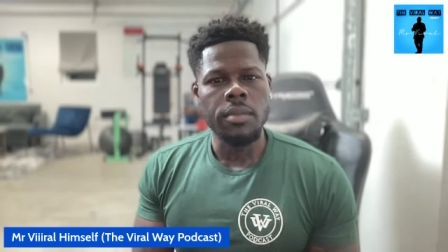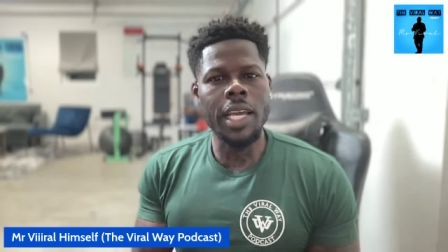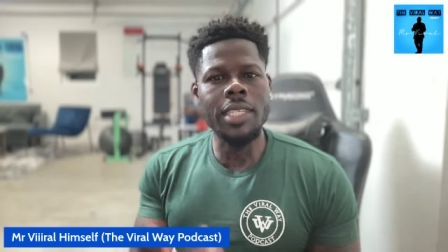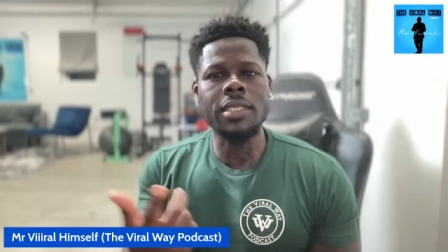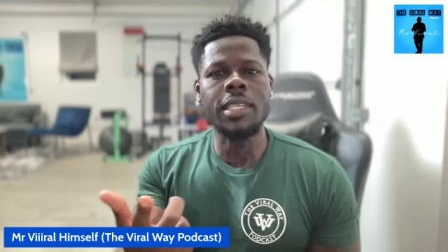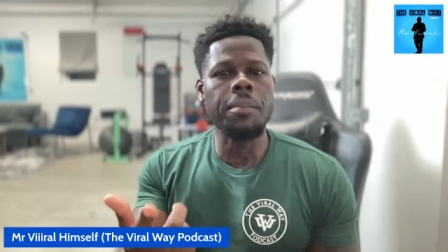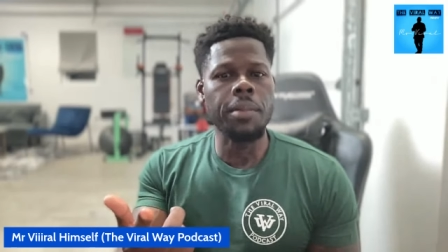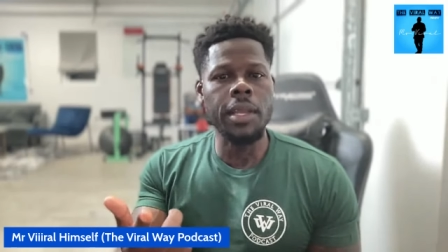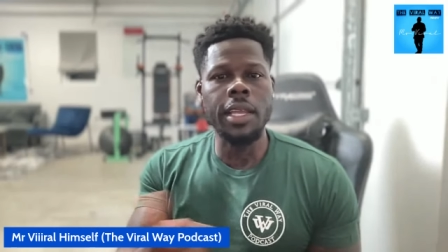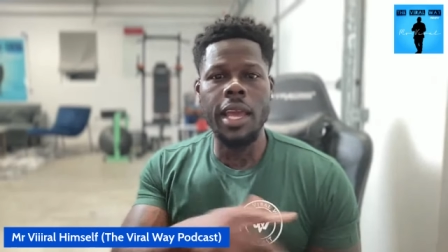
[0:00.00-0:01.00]
That's the type
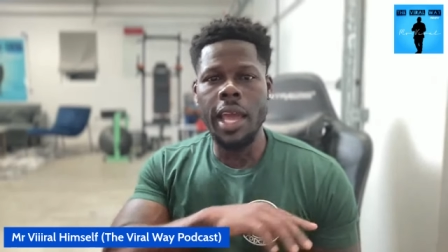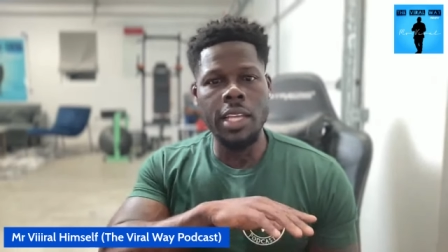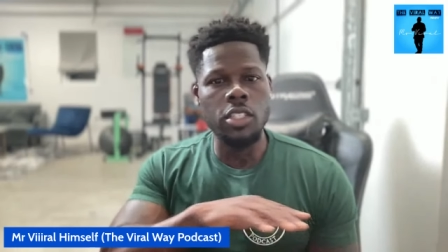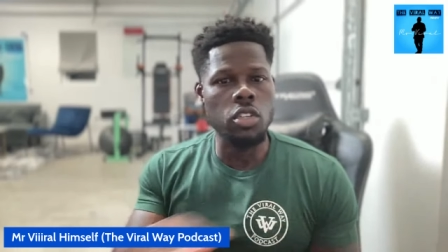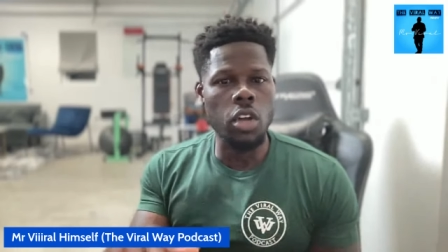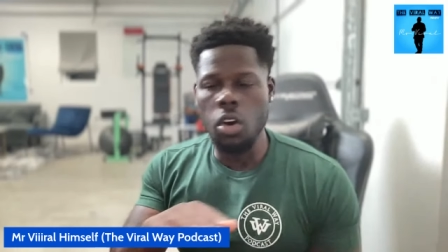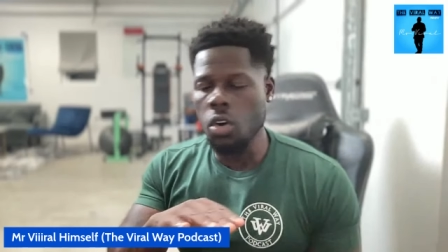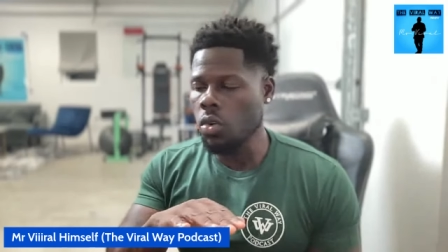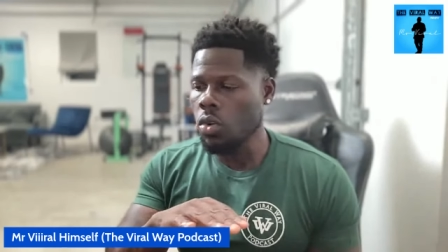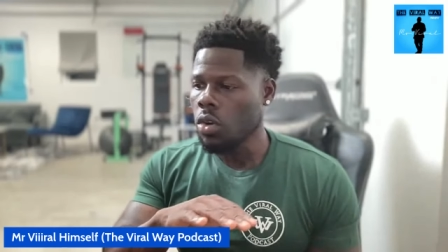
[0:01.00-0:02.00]
of nigga that has
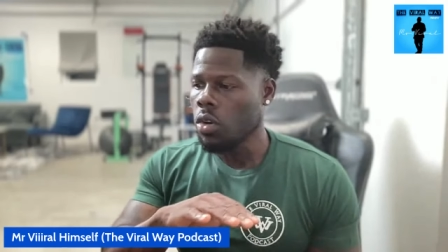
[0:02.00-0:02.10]
no,